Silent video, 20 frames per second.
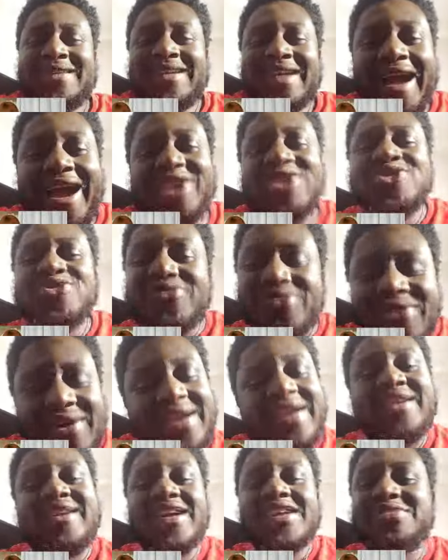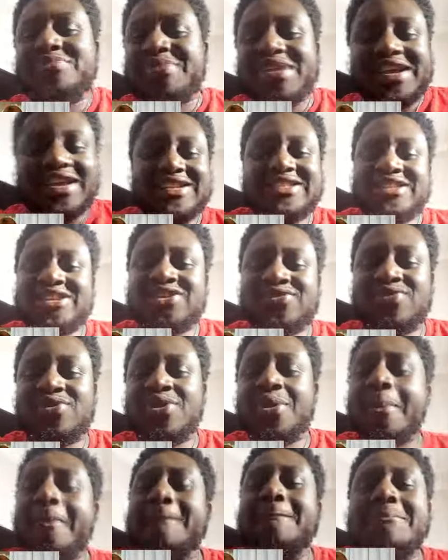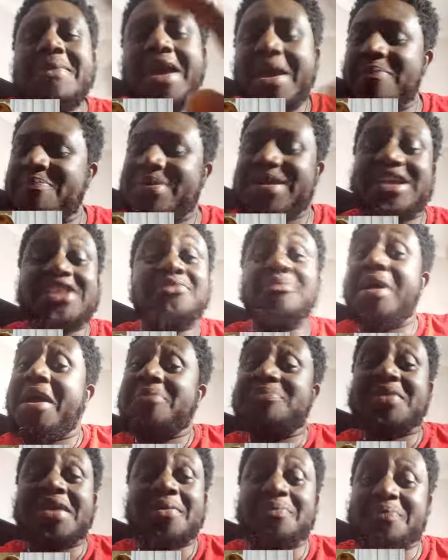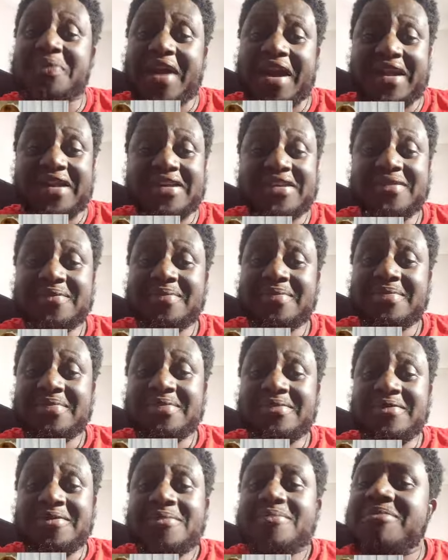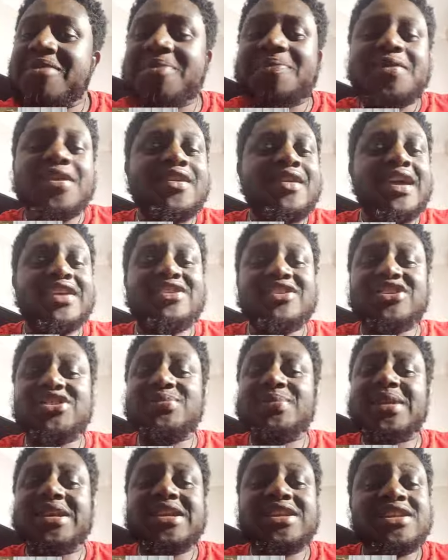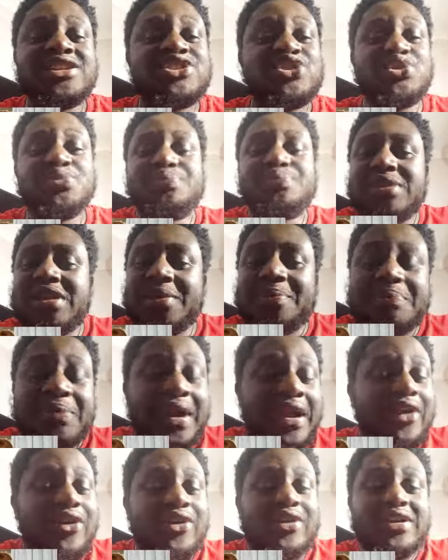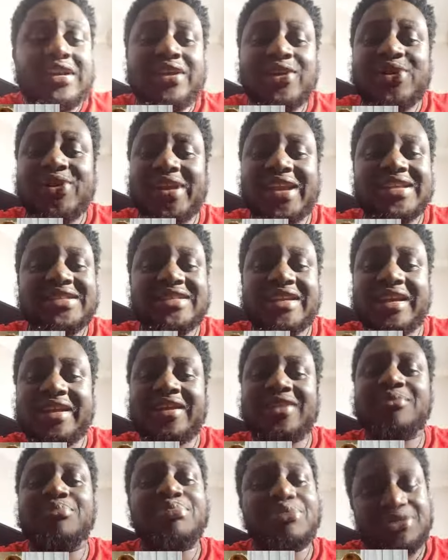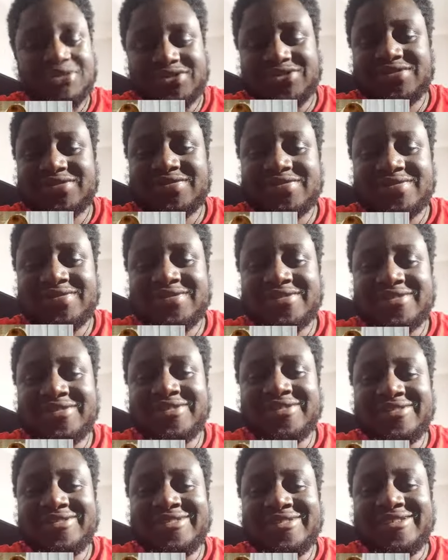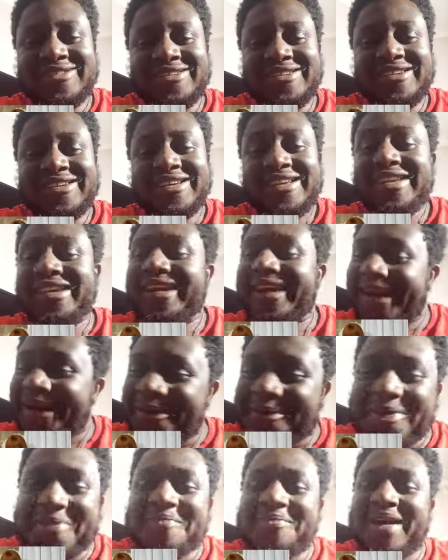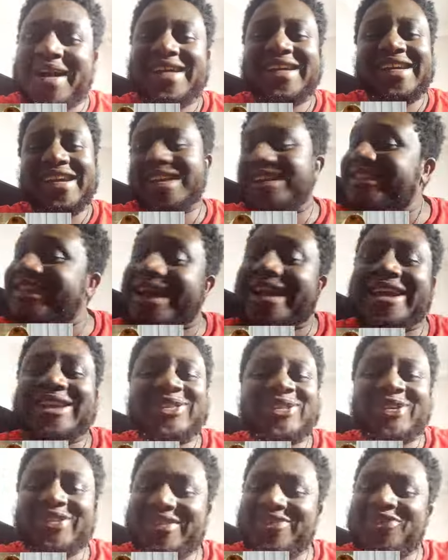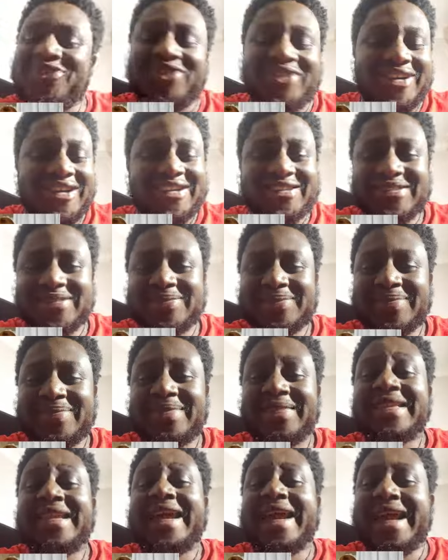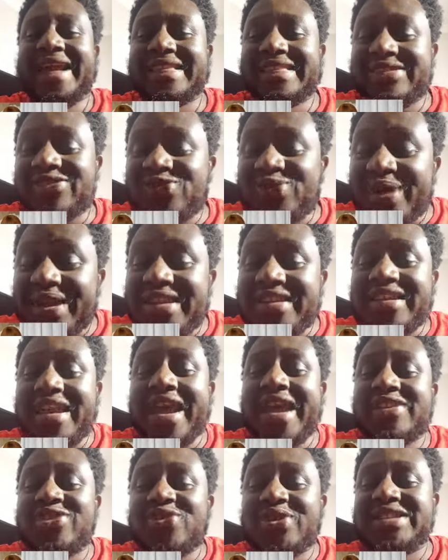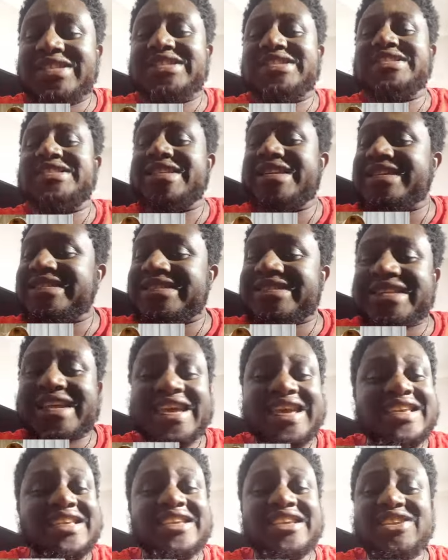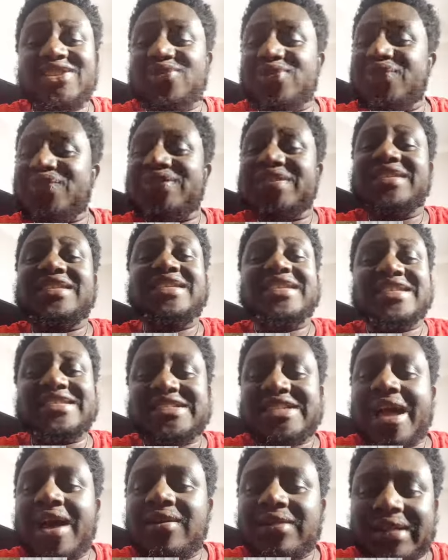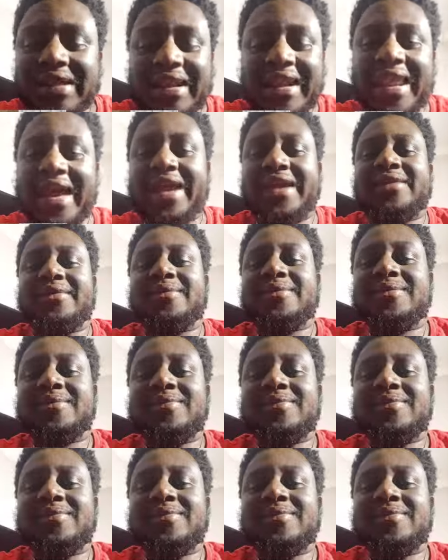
And you will regret making this video. Maybe it might be a prank. Maybe you are just making it to play a prank on the whole internet. But remember, internet doesn't forget. And 20, uh, 20 years, 10 years, 15 years down the line,